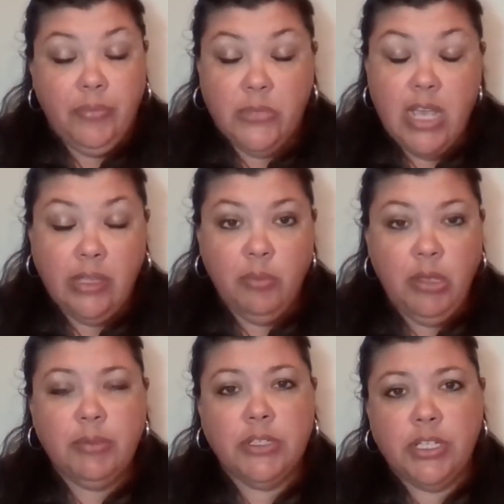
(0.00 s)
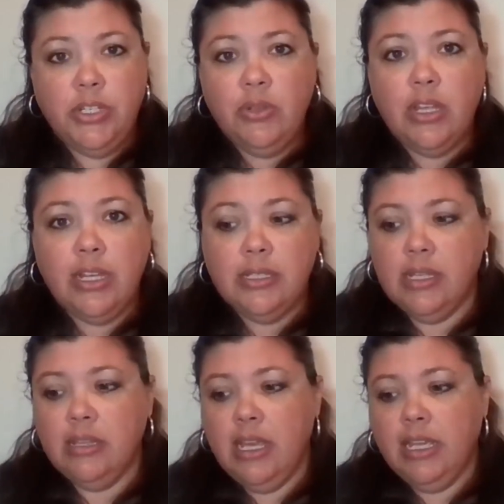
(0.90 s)
telling people to do this,
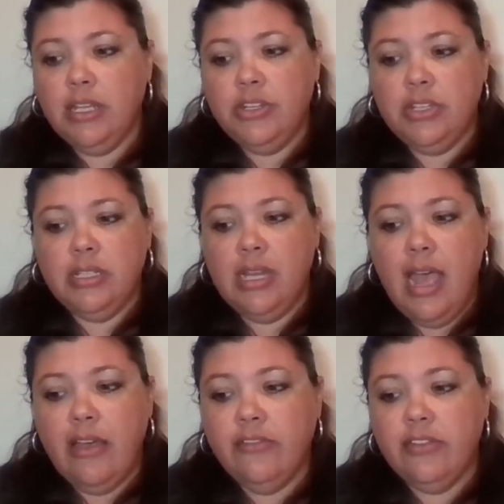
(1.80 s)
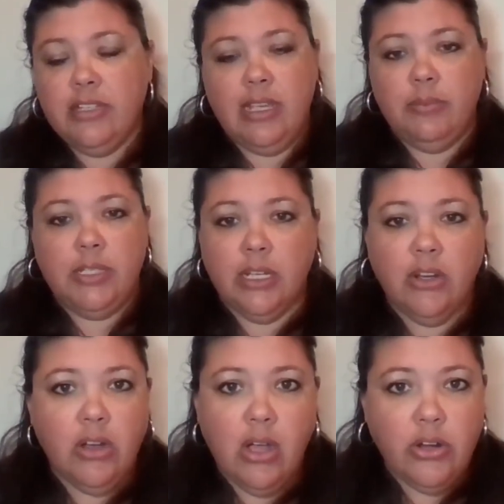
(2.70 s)
that they could just have the same
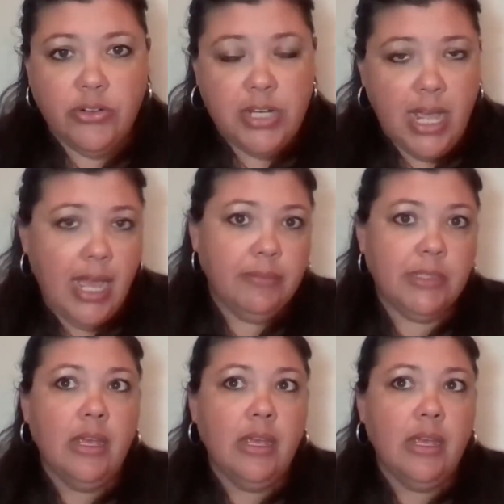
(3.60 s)
sticker a hundred times.